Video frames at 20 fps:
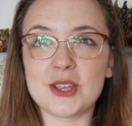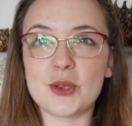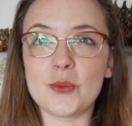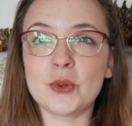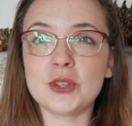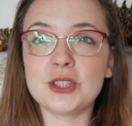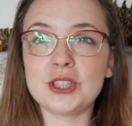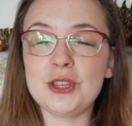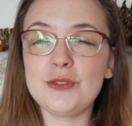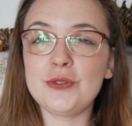so
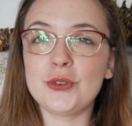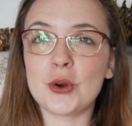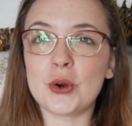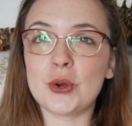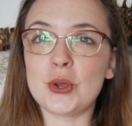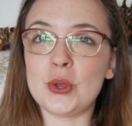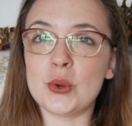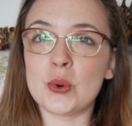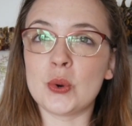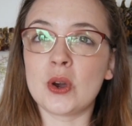once you've
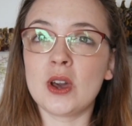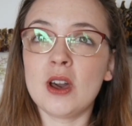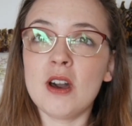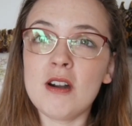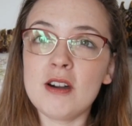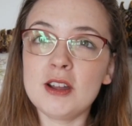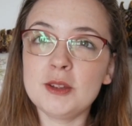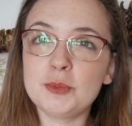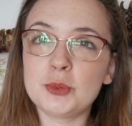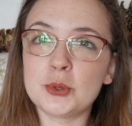got your
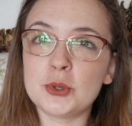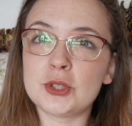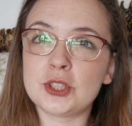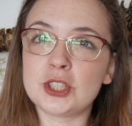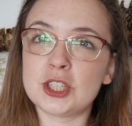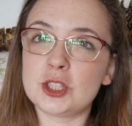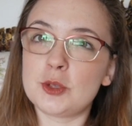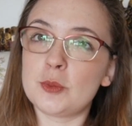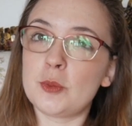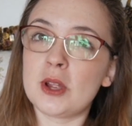cardboard
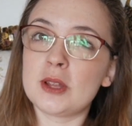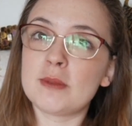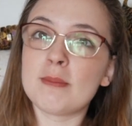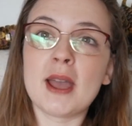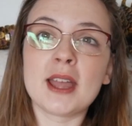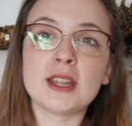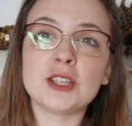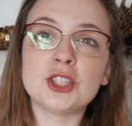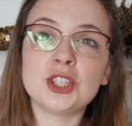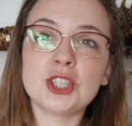gingerbread
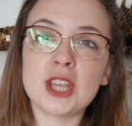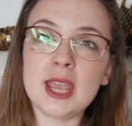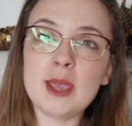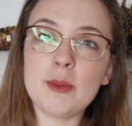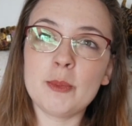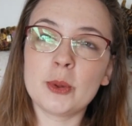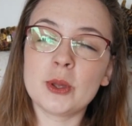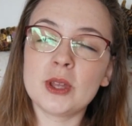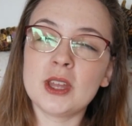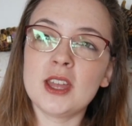man
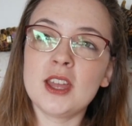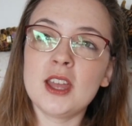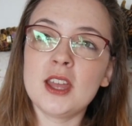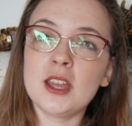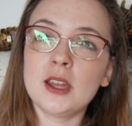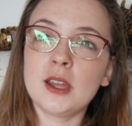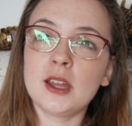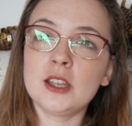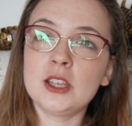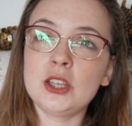shape,
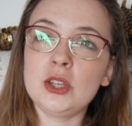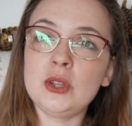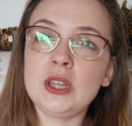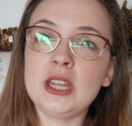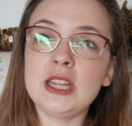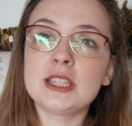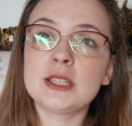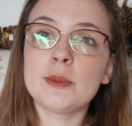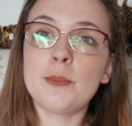you need